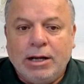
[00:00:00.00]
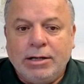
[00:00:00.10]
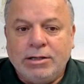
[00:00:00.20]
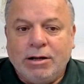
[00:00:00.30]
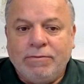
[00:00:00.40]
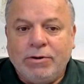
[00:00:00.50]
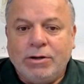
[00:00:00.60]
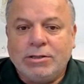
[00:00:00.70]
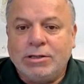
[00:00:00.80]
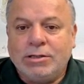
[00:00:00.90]
and
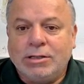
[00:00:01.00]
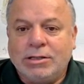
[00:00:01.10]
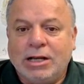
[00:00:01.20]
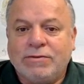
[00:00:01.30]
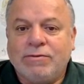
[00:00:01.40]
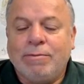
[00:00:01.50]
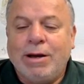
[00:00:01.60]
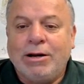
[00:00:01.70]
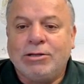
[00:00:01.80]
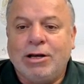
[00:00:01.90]
diverse and successful
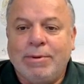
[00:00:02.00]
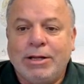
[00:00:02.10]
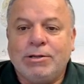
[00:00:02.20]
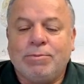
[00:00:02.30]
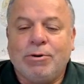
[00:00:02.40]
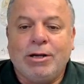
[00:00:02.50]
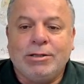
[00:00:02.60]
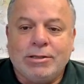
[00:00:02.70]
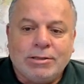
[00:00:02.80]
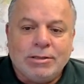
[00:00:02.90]
maritime
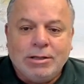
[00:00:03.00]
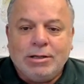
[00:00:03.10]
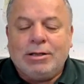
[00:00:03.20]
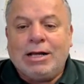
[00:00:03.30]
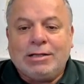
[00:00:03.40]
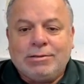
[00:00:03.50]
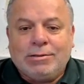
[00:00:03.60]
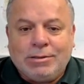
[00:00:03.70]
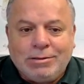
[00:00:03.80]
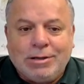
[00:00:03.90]
enterprises.
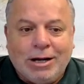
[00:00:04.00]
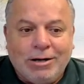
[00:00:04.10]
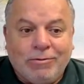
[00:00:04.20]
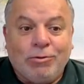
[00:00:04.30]
That's kind